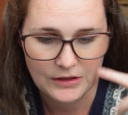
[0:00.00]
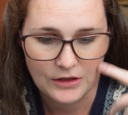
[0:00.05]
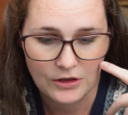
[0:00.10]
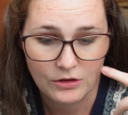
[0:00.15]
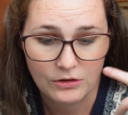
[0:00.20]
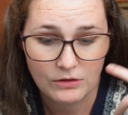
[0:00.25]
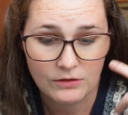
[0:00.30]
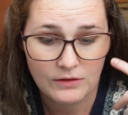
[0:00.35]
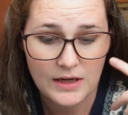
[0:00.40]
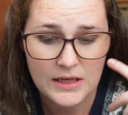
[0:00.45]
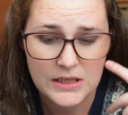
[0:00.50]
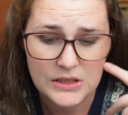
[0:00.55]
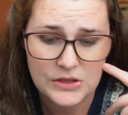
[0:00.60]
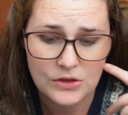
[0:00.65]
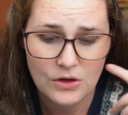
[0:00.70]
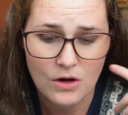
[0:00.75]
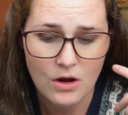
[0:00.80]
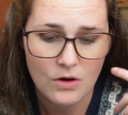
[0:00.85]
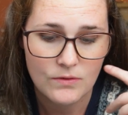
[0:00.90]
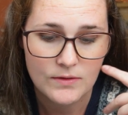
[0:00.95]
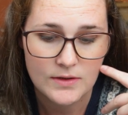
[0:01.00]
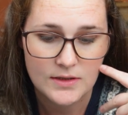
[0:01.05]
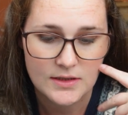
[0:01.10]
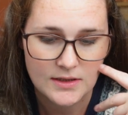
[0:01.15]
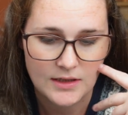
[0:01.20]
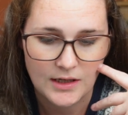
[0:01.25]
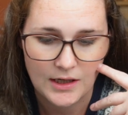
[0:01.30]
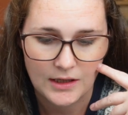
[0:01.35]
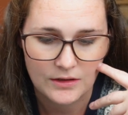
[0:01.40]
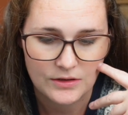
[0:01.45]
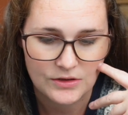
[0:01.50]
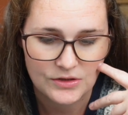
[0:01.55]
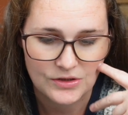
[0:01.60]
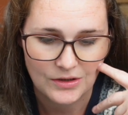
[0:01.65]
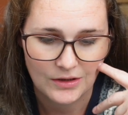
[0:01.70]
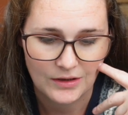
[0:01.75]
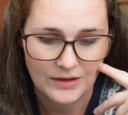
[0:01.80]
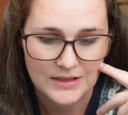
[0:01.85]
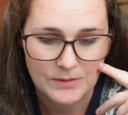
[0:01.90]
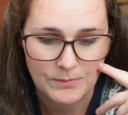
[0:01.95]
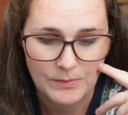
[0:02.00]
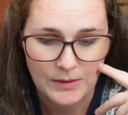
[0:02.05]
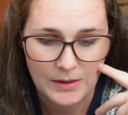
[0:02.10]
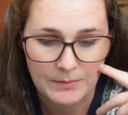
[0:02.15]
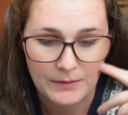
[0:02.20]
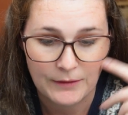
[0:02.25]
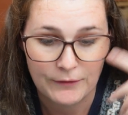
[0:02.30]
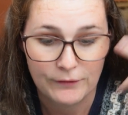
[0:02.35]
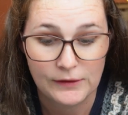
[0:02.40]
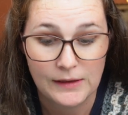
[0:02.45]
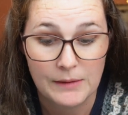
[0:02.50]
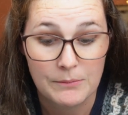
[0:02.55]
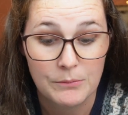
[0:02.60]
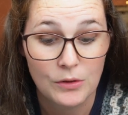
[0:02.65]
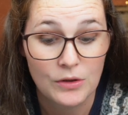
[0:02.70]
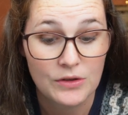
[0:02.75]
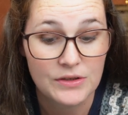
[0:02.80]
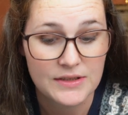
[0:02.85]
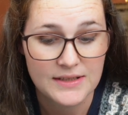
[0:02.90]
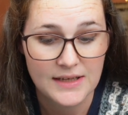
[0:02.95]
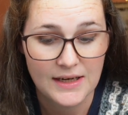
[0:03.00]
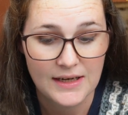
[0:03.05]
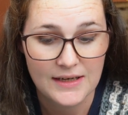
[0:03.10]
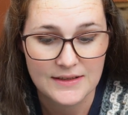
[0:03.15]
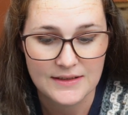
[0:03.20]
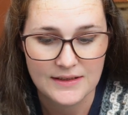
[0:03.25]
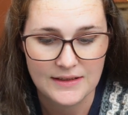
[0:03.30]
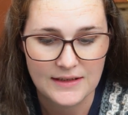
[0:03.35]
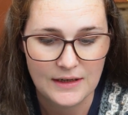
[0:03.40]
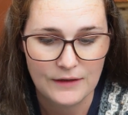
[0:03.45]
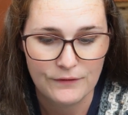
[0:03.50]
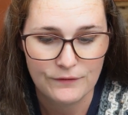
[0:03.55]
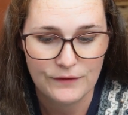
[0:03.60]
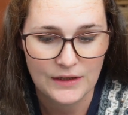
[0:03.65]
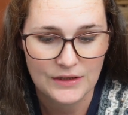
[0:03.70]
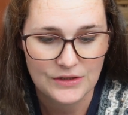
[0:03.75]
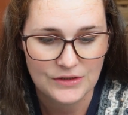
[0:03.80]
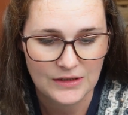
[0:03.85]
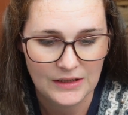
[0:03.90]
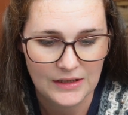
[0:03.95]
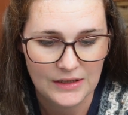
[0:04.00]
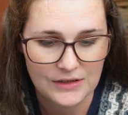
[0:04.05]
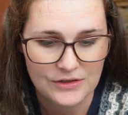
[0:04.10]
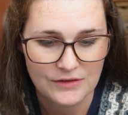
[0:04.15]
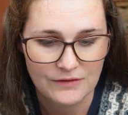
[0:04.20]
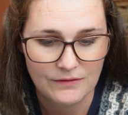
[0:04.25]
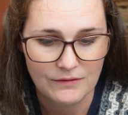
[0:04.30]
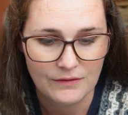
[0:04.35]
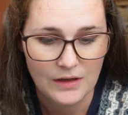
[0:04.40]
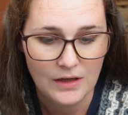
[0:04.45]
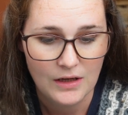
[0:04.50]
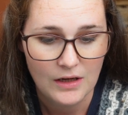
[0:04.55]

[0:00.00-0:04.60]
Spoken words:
Create your own stylish shirt inspired by flamboyant designs in our fashion collection